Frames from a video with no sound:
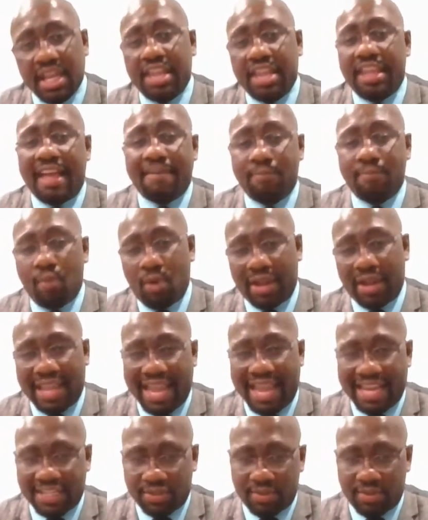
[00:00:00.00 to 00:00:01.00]
and you have more
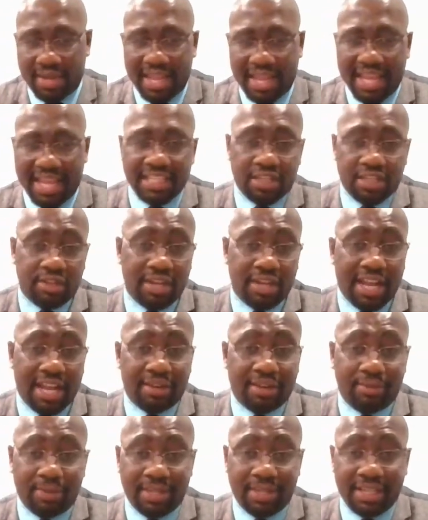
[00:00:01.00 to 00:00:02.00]
cash on hand, so you're not
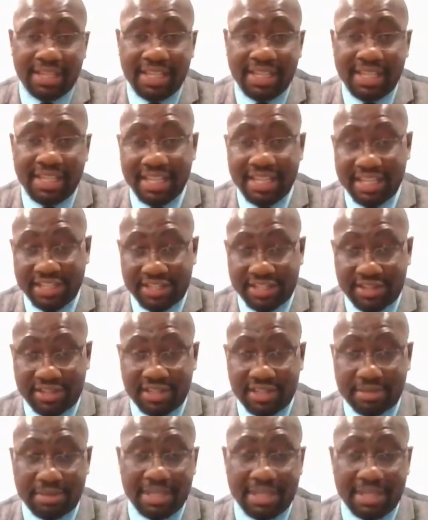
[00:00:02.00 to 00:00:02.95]
going to really need the insurance